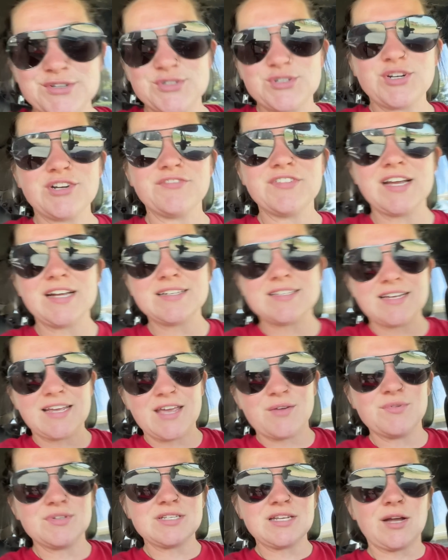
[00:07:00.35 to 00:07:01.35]
cervix. Like,
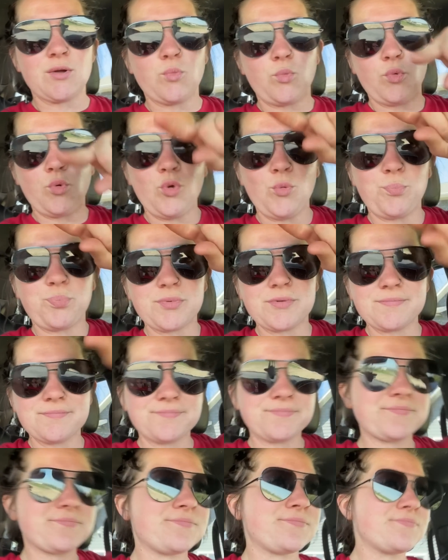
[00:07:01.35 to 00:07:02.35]
it was like, whoop.
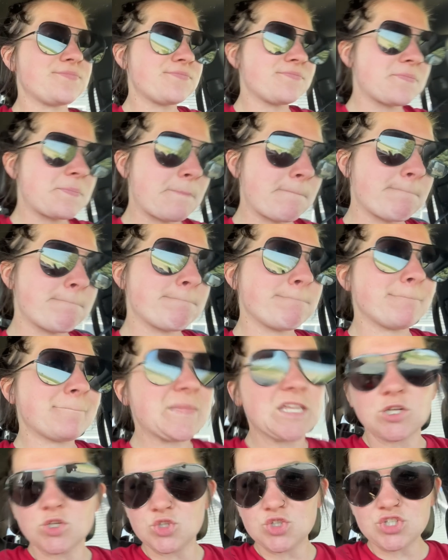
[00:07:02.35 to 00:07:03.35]

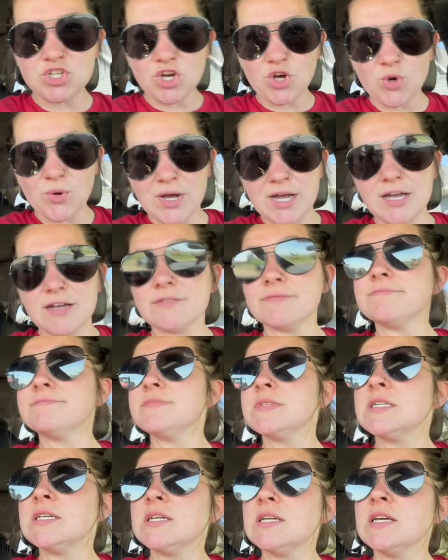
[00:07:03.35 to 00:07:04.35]
So
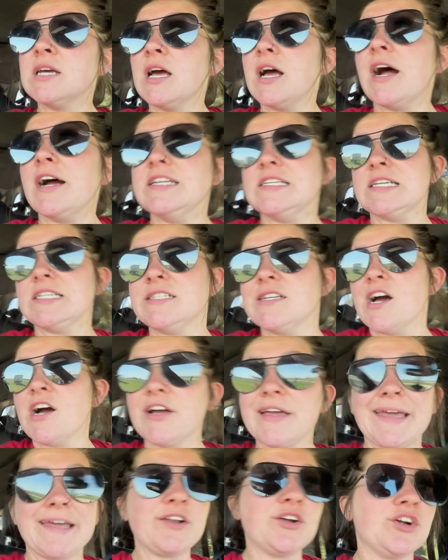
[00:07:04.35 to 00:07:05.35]
I did not
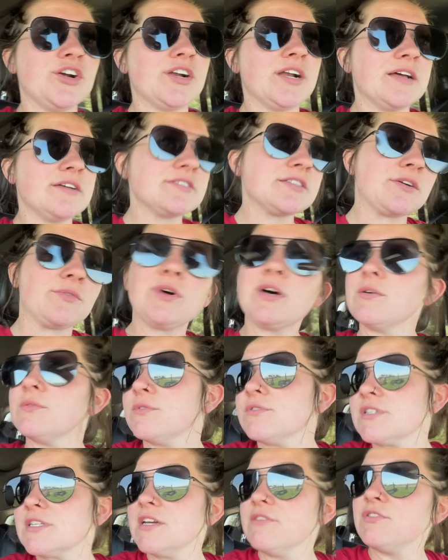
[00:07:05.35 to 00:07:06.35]
get her, and I was like, well,
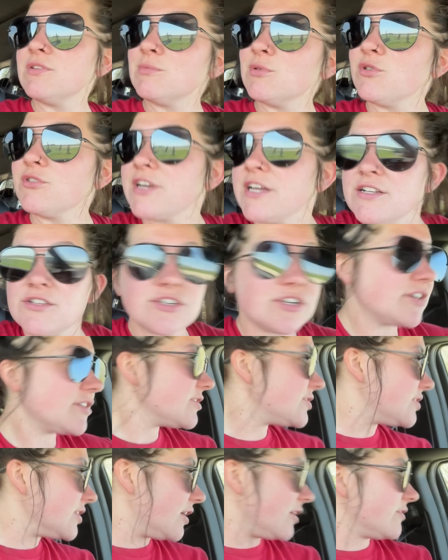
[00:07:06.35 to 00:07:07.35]
we'll see if the bull gets her.
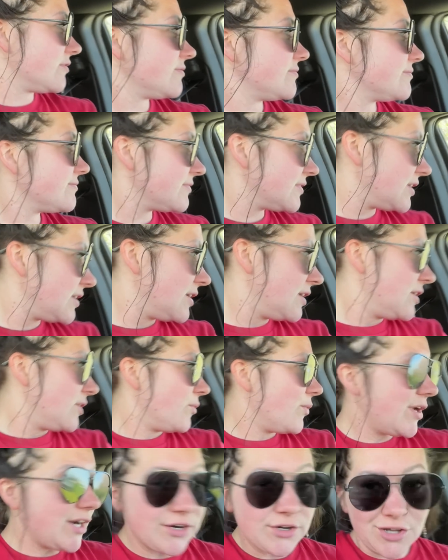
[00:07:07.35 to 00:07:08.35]
So
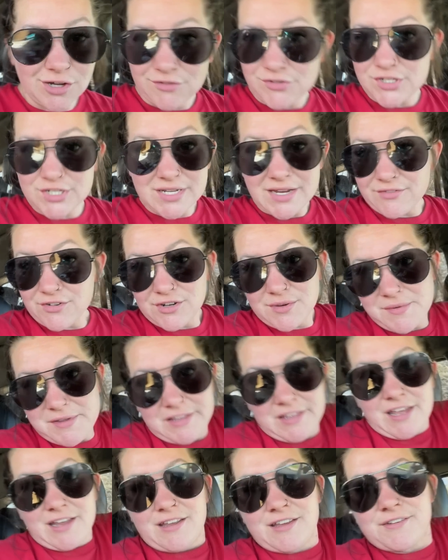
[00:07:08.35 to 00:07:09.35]
we don't know if she's ever,
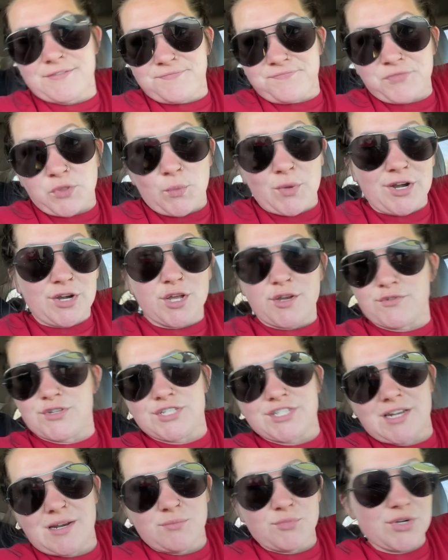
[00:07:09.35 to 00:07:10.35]
we don't know if
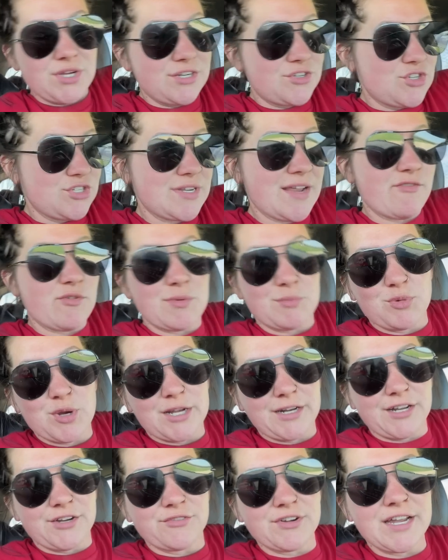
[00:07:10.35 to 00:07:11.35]
she's gonna breed. She's never been
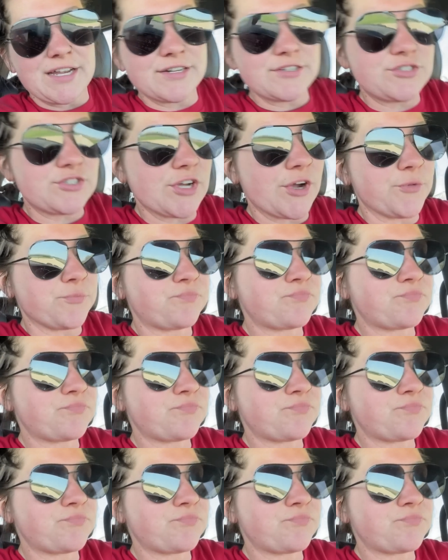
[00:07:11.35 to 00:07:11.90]
pregnant, right? So